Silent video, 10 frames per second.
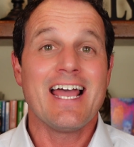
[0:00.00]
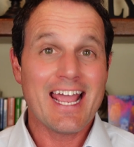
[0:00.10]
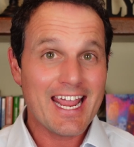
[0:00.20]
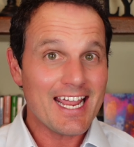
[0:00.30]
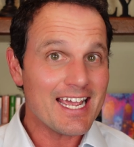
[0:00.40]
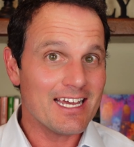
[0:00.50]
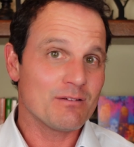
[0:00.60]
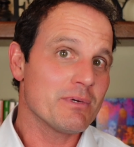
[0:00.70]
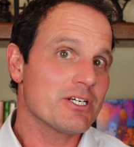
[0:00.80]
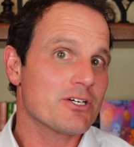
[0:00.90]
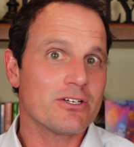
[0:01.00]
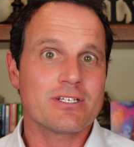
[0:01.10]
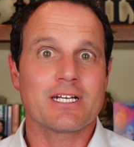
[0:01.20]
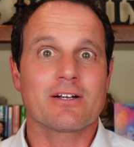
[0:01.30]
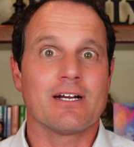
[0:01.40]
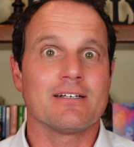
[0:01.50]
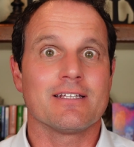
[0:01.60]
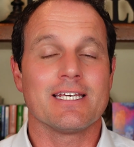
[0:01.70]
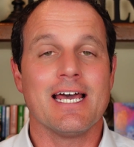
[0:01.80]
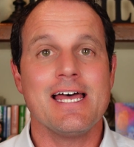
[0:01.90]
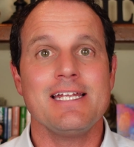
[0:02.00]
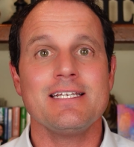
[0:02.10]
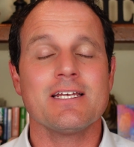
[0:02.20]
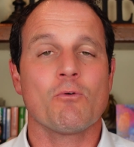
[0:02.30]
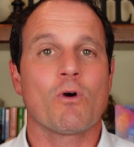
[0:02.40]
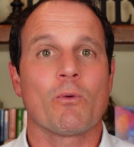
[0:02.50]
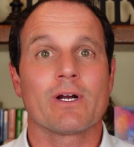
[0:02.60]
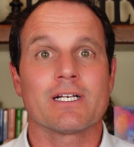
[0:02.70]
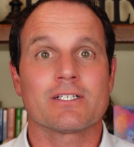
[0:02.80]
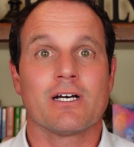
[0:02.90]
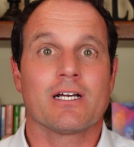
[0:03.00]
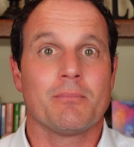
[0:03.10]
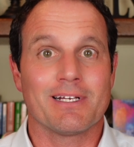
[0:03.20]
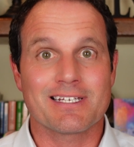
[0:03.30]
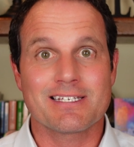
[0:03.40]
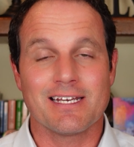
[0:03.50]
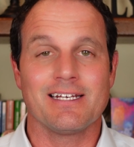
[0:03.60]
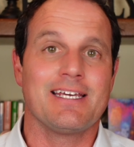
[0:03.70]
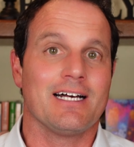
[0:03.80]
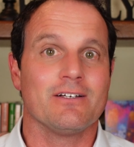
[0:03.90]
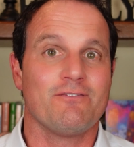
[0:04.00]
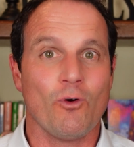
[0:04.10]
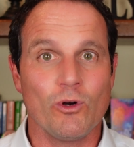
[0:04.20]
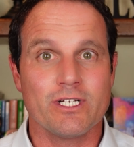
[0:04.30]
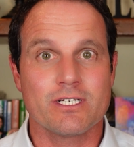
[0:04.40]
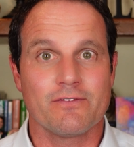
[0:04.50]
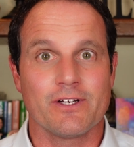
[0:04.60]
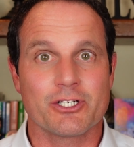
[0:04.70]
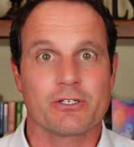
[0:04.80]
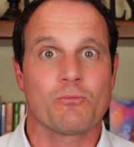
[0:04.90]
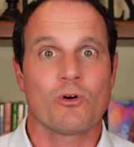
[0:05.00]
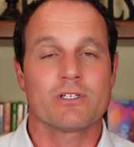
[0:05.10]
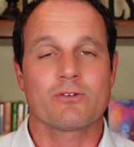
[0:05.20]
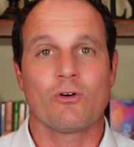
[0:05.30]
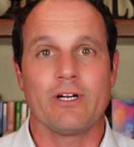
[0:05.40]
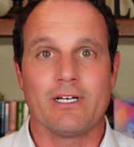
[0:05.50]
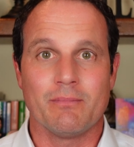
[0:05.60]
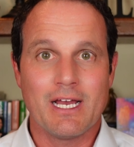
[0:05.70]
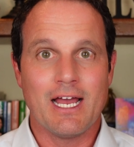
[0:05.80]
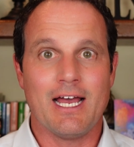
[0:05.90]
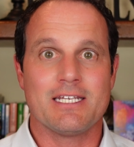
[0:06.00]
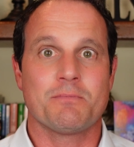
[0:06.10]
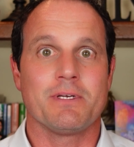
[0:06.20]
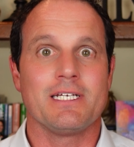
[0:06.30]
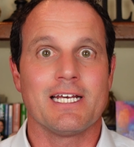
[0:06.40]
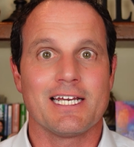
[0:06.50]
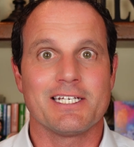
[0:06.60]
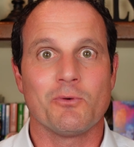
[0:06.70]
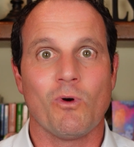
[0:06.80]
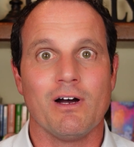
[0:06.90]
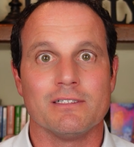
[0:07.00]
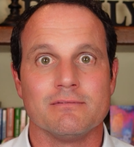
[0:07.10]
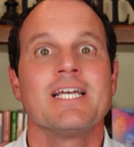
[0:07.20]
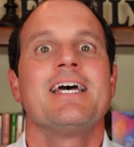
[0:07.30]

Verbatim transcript: And make sure you stick around to the end where we're going to talk about the state of California's eviction moratorium, SB 91.